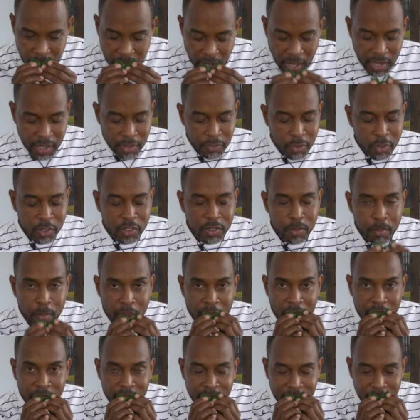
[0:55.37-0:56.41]
And if you
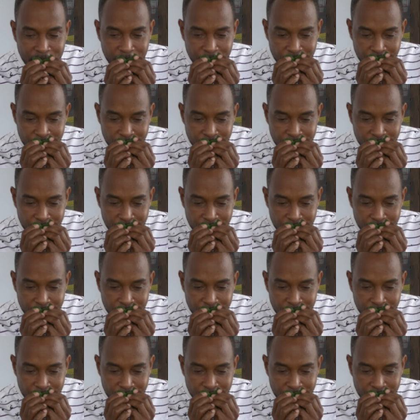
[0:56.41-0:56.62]
smell